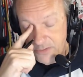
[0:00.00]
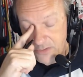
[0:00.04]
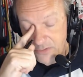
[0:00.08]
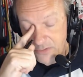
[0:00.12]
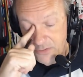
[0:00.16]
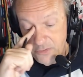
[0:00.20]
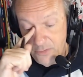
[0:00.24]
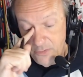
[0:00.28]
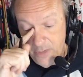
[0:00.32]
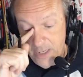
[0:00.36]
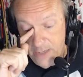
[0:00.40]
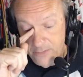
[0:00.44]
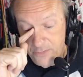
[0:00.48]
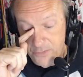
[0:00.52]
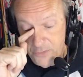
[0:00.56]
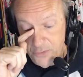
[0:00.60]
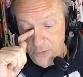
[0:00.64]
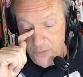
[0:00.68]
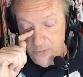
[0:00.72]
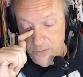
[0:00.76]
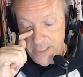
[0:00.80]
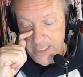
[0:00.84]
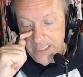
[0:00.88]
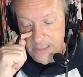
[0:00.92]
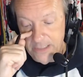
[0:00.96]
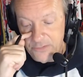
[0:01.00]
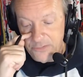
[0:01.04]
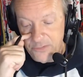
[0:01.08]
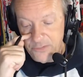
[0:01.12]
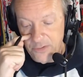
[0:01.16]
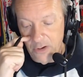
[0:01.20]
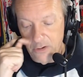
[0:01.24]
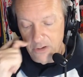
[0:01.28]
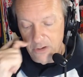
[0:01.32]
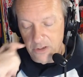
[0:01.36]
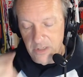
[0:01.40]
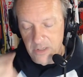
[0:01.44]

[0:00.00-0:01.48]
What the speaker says: and so now Dooley gets to go to